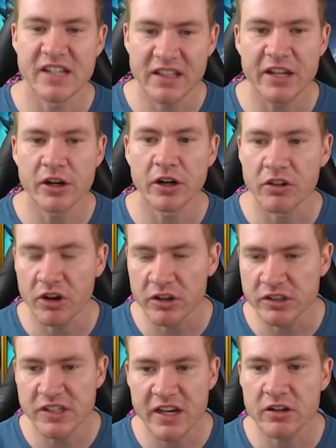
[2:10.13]
I like her to turn
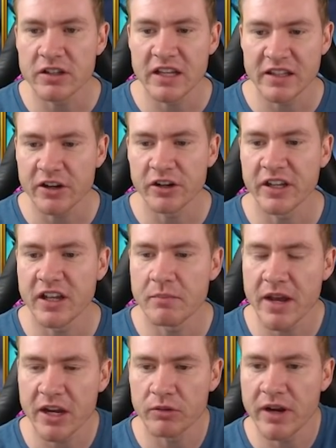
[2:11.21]
cycle. I like her to get
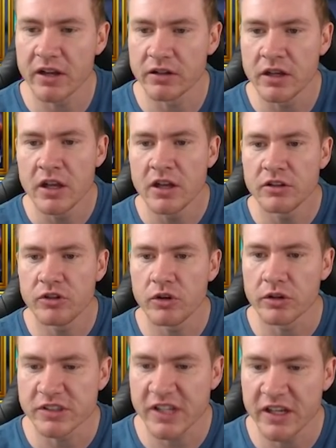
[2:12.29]
back around to
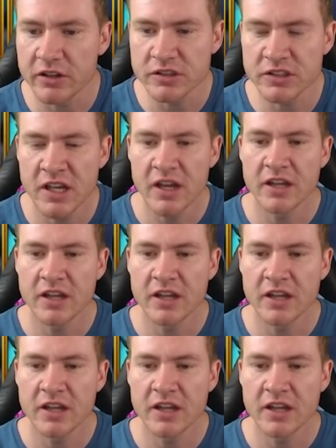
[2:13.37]
her skills.